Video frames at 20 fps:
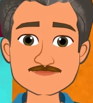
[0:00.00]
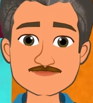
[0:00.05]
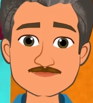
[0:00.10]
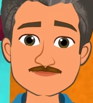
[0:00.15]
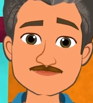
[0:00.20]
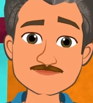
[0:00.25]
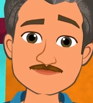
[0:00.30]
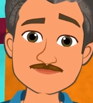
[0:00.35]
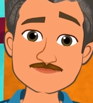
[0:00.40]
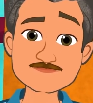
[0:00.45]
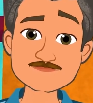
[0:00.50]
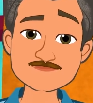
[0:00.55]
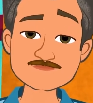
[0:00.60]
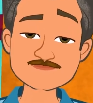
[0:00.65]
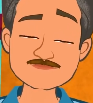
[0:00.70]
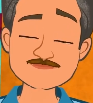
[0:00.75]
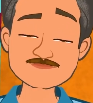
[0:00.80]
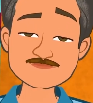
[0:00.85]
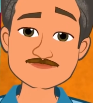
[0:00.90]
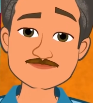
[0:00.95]
Dad looked at
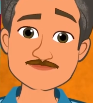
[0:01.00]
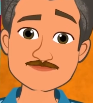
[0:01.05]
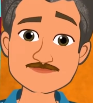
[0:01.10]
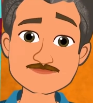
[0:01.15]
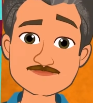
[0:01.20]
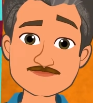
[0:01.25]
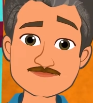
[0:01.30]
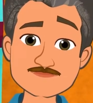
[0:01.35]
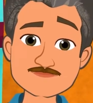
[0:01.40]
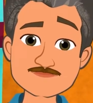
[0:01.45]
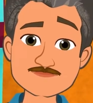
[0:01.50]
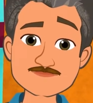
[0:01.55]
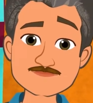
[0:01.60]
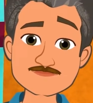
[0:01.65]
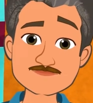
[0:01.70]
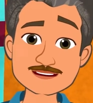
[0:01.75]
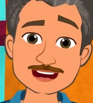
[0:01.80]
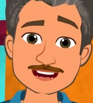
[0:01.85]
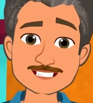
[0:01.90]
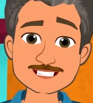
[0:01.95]
me suspiciously,
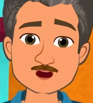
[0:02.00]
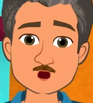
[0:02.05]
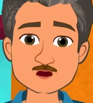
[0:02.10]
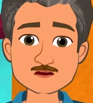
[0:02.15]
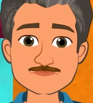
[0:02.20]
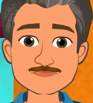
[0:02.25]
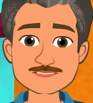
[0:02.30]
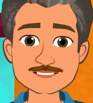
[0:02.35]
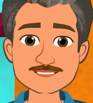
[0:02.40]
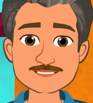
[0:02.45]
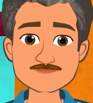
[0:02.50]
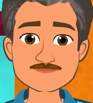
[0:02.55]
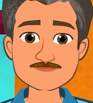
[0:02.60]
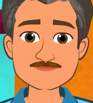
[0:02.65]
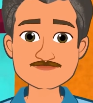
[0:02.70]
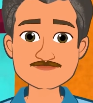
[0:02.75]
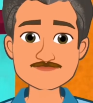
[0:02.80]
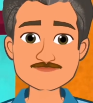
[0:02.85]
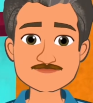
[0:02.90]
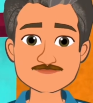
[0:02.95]
but continued.
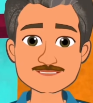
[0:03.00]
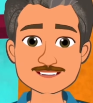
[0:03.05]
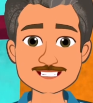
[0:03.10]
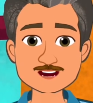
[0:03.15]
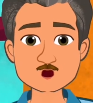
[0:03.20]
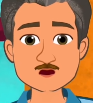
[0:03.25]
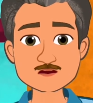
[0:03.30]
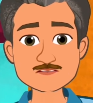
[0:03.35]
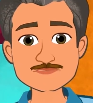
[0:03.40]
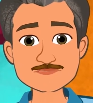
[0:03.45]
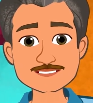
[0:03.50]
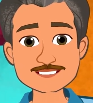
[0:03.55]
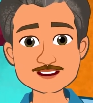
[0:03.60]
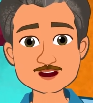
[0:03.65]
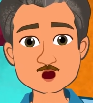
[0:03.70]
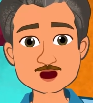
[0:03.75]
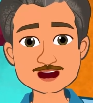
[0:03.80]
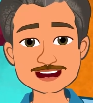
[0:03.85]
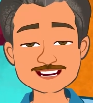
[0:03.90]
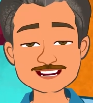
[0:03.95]
I've heard
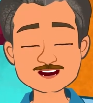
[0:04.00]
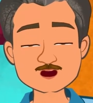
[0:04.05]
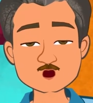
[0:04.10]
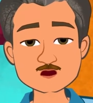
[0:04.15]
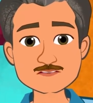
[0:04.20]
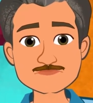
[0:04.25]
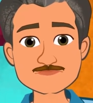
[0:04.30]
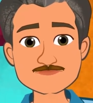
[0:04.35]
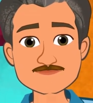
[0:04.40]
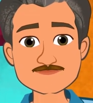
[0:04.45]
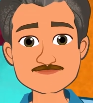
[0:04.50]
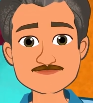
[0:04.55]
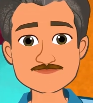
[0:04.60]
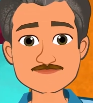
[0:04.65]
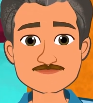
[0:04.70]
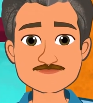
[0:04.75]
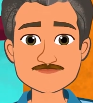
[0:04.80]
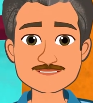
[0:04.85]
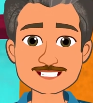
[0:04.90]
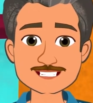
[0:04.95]
stories, he said,
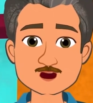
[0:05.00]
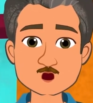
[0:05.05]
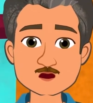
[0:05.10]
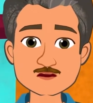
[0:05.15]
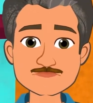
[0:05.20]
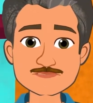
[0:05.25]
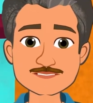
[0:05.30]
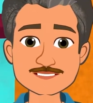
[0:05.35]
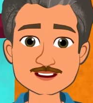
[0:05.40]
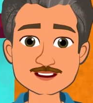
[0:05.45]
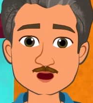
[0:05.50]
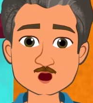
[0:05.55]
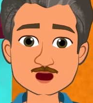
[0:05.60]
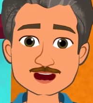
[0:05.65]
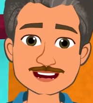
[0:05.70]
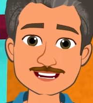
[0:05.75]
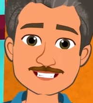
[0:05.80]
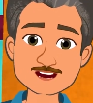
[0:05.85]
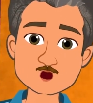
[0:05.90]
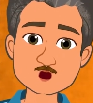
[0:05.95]
that some people
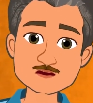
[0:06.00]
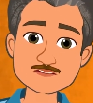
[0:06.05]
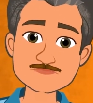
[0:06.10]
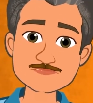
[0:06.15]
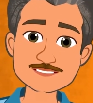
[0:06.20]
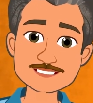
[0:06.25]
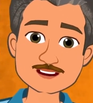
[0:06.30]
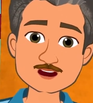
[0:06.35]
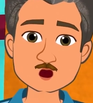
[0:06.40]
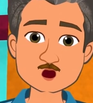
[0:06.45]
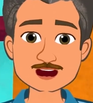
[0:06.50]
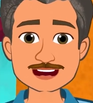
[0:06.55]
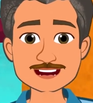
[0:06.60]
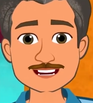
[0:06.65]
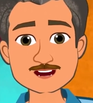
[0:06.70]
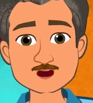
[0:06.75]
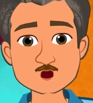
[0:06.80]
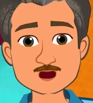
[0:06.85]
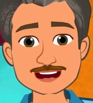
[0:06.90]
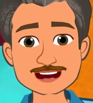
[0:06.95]
have seen a ghost of a
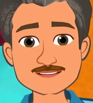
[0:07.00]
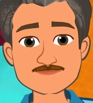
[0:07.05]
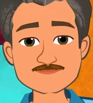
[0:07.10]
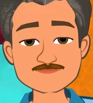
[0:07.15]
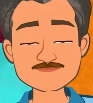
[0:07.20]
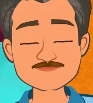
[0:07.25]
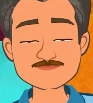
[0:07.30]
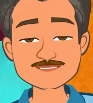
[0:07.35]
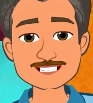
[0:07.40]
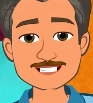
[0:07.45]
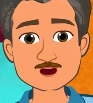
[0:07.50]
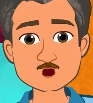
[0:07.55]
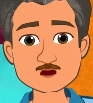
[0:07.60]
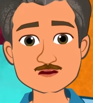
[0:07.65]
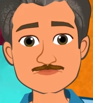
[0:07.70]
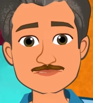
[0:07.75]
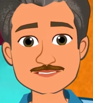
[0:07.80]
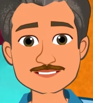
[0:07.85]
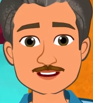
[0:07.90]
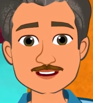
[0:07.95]
girl from
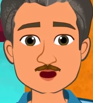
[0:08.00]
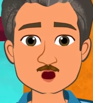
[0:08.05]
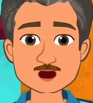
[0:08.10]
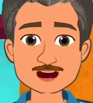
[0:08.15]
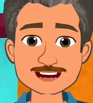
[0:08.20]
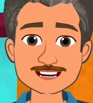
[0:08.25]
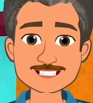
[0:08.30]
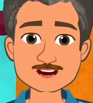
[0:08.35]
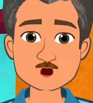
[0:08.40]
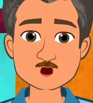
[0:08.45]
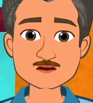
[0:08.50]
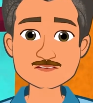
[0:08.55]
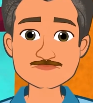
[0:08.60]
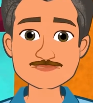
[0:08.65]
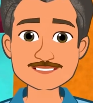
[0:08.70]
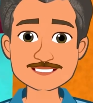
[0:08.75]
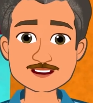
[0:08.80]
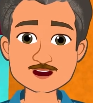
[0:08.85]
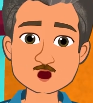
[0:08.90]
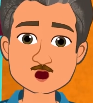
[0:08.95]
time to time beside
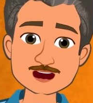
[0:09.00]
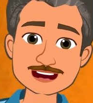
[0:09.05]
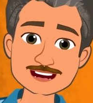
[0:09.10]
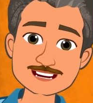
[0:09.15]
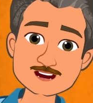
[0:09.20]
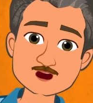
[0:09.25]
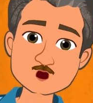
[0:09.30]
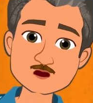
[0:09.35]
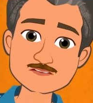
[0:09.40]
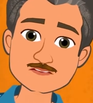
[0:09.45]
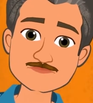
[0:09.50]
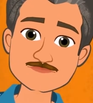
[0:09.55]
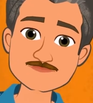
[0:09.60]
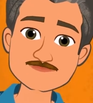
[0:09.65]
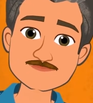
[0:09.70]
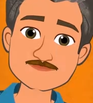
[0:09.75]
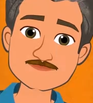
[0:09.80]
Donna Median's grave.